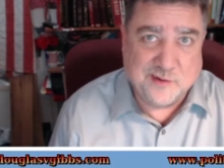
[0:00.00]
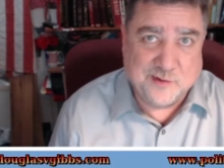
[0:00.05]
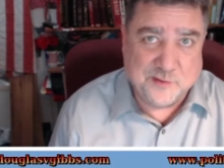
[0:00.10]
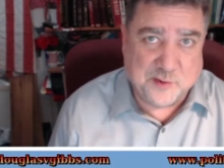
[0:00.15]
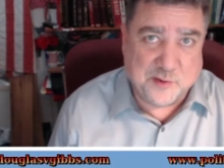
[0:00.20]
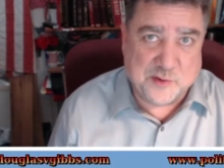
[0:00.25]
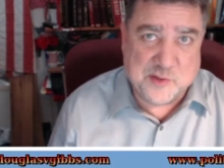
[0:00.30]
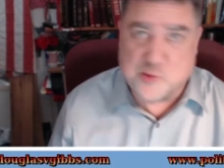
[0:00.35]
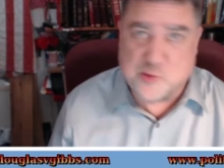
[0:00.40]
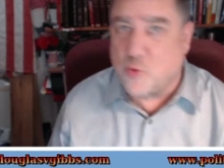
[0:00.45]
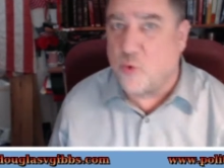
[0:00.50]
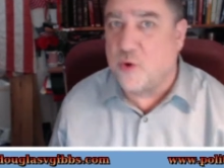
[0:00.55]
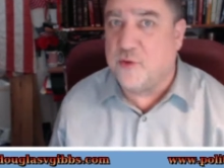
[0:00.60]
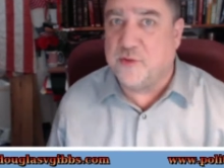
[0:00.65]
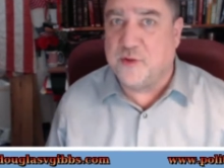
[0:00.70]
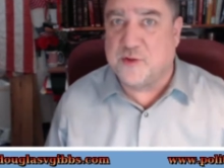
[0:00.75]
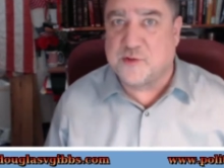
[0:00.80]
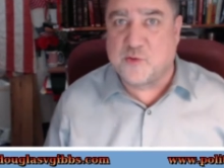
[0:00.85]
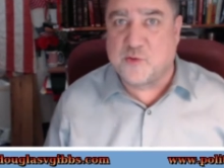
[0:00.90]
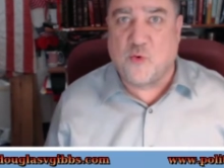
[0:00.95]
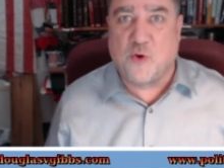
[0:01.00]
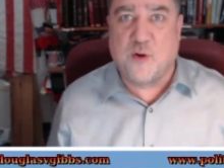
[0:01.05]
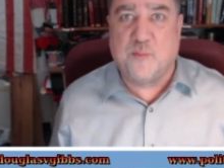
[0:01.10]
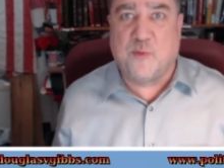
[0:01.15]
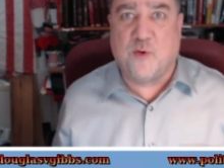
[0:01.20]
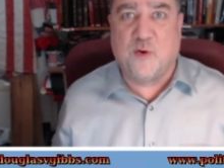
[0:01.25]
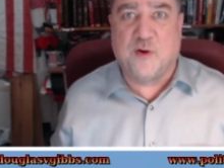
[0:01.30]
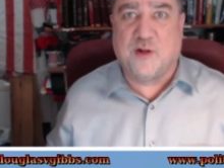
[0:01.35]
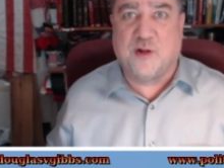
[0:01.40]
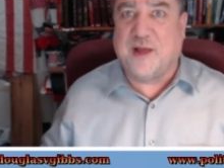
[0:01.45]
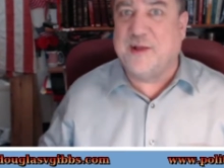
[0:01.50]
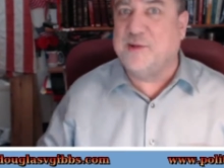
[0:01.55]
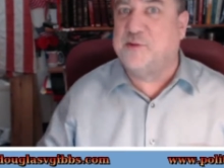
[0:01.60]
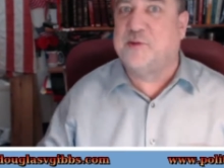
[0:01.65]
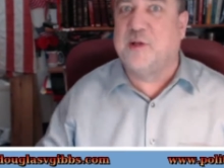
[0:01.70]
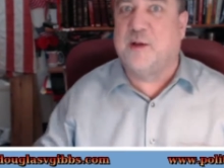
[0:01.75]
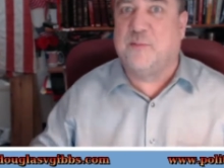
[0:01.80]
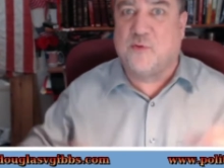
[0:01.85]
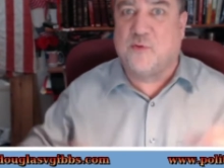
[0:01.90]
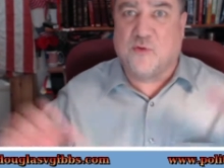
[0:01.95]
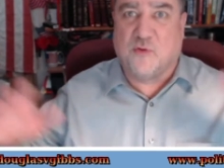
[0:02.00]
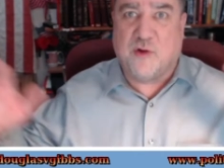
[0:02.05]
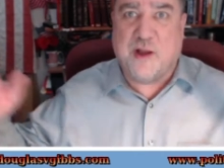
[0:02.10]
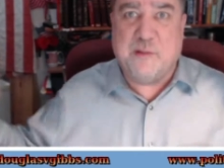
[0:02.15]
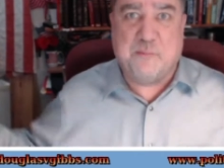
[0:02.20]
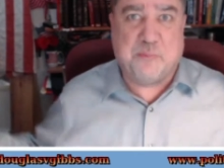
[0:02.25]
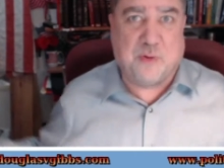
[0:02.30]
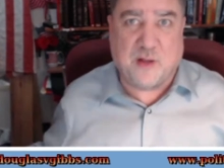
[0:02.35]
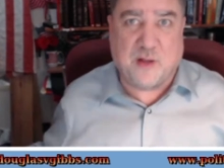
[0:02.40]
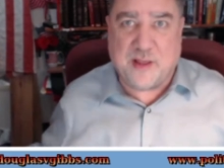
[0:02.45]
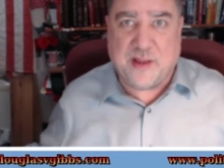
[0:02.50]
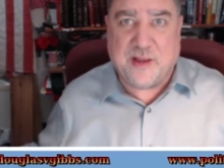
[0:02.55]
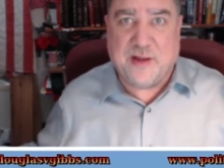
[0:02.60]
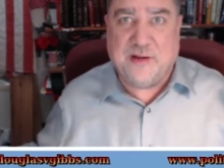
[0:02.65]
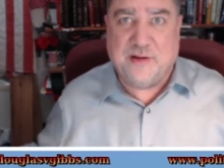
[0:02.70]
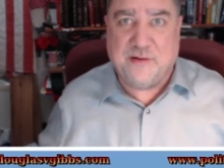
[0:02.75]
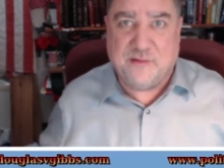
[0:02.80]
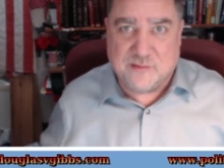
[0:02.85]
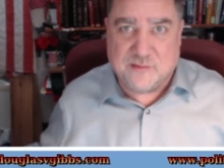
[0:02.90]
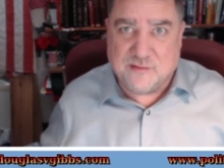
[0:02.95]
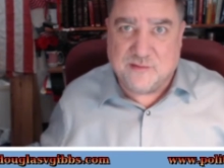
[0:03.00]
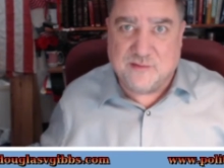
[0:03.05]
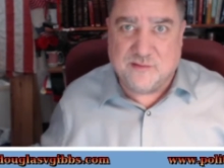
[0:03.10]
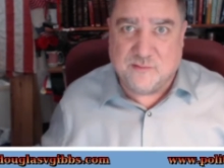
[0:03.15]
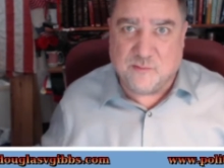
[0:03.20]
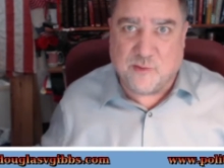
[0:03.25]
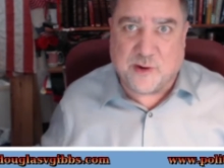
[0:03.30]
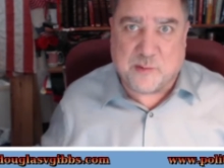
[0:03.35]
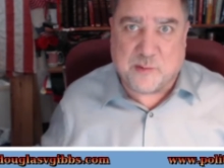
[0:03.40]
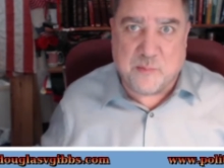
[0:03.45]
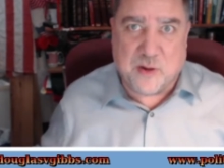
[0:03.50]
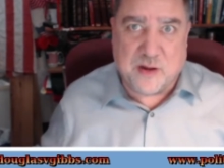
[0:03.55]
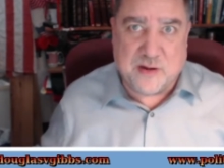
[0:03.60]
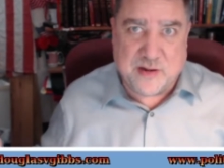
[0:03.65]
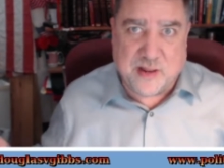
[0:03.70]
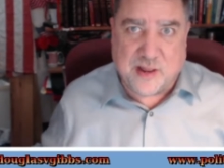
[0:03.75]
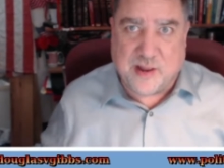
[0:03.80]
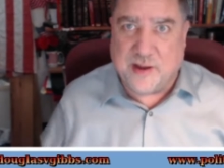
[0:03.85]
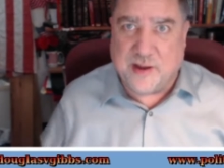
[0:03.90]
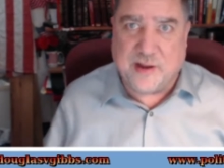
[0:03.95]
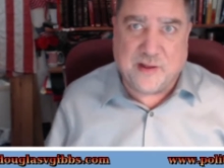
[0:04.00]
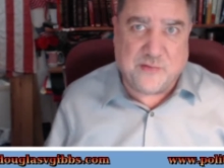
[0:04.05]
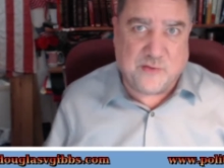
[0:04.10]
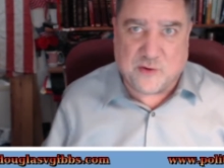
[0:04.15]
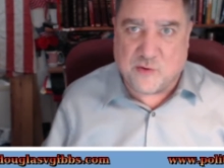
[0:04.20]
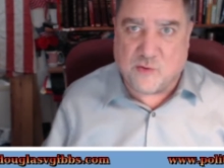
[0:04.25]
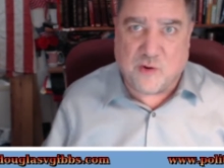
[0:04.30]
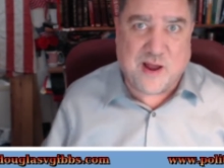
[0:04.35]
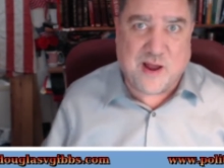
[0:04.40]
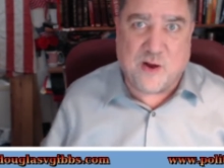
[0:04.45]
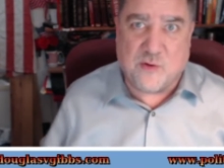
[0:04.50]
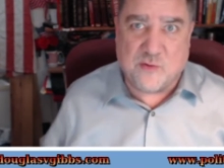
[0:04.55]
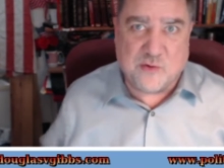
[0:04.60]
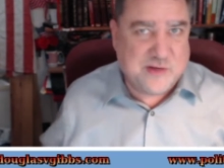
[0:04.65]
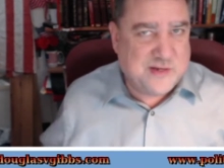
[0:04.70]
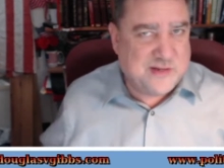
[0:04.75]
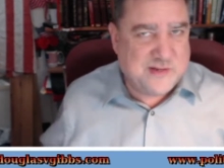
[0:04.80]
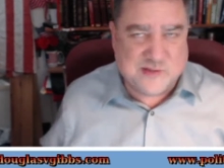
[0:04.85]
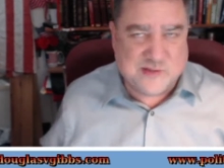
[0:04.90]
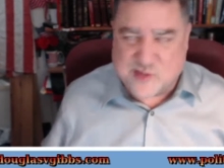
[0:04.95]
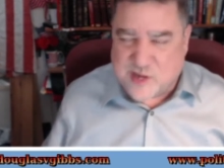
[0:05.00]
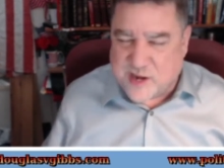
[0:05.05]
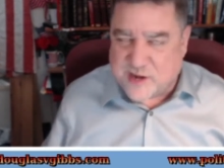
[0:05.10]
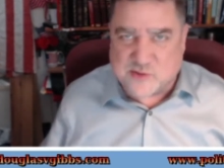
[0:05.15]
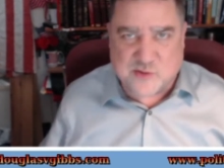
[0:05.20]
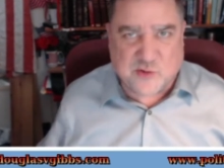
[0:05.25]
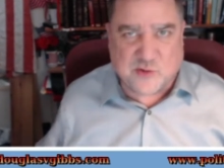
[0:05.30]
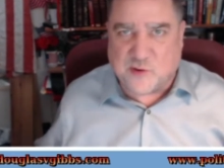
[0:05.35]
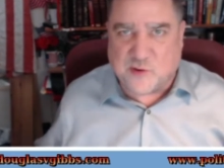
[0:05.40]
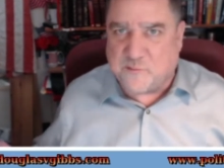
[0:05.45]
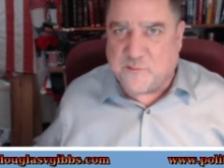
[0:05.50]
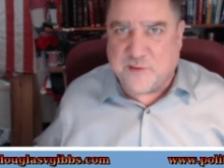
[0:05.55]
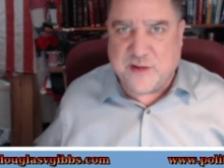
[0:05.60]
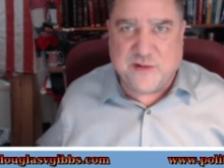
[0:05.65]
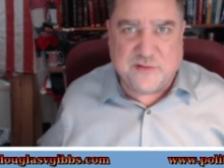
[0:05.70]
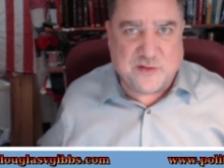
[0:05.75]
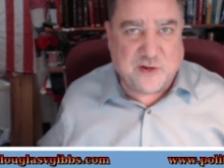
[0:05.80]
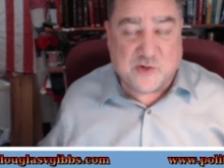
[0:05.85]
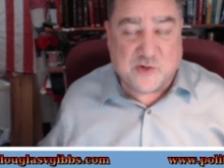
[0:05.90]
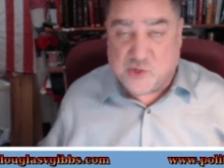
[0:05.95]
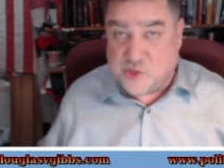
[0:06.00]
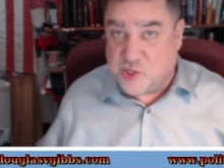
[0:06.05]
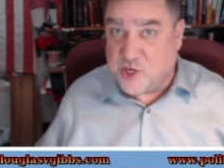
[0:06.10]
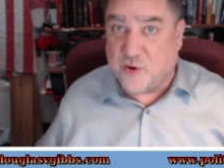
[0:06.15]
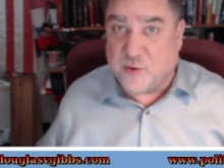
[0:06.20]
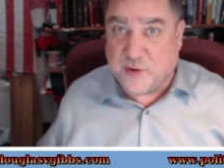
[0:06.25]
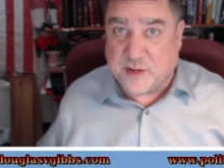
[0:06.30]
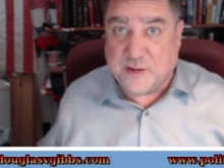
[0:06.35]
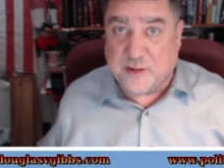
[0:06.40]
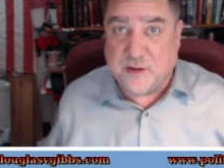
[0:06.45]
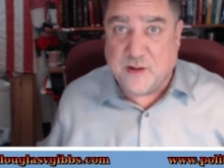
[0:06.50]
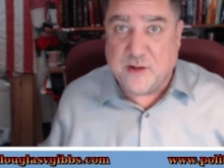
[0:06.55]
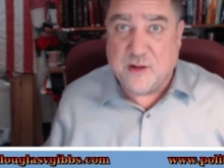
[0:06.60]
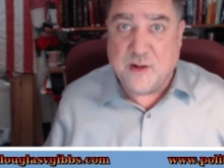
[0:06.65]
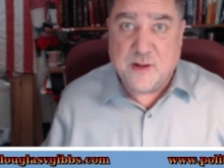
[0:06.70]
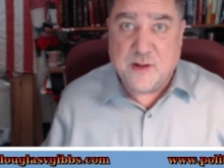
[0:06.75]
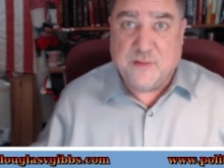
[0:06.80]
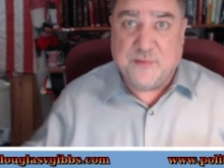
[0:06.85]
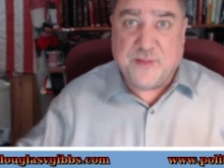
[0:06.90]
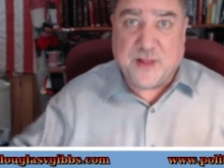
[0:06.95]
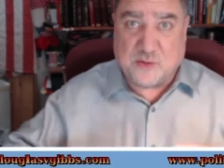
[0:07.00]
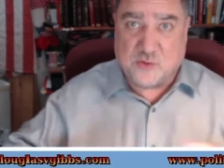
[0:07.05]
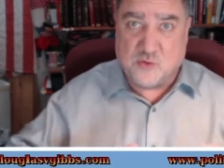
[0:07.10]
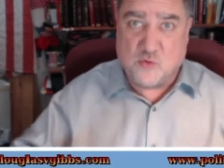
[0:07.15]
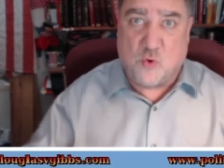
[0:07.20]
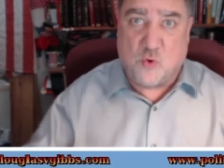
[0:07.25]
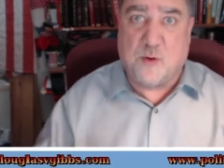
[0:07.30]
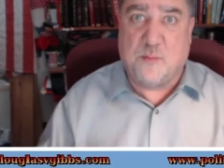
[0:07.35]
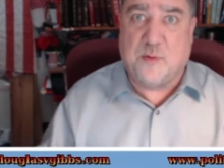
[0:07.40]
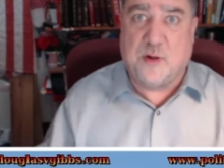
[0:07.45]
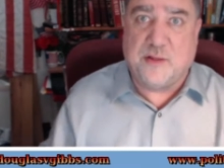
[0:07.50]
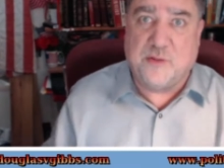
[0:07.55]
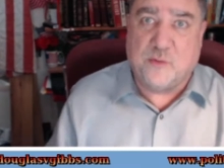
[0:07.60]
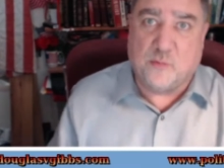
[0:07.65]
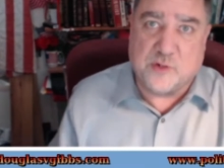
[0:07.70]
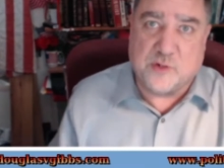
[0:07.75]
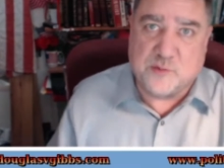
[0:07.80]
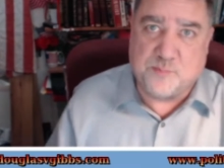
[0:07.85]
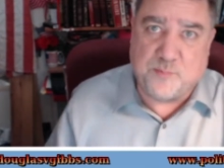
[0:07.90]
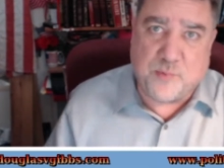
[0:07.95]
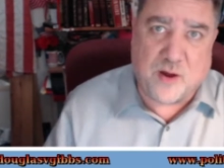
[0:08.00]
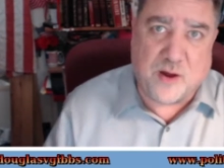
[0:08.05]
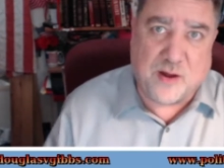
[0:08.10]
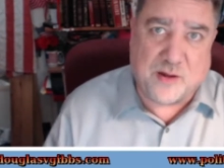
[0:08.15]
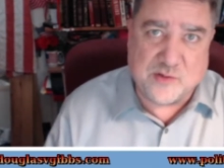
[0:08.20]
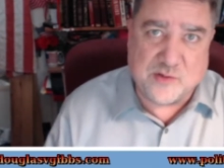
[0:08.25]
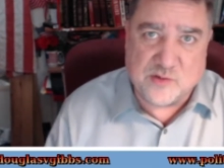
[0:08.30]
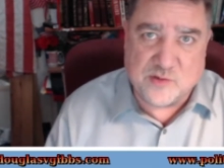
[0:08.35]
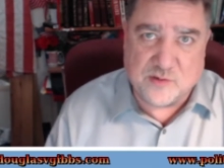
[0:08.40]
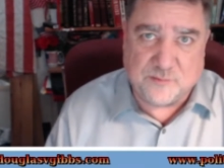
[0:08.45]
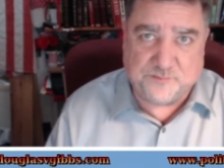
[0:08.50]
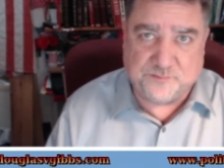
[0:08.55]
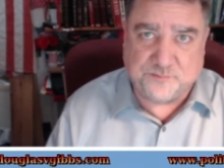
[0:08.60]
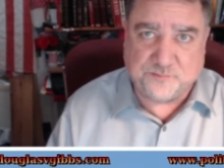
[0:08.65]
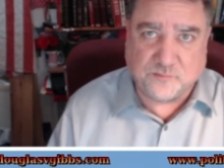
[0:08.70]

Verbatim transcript: The scoreboard lights up, great play, Rick Monday, and the crowd stands on their feet and they're cheering. That's normally the response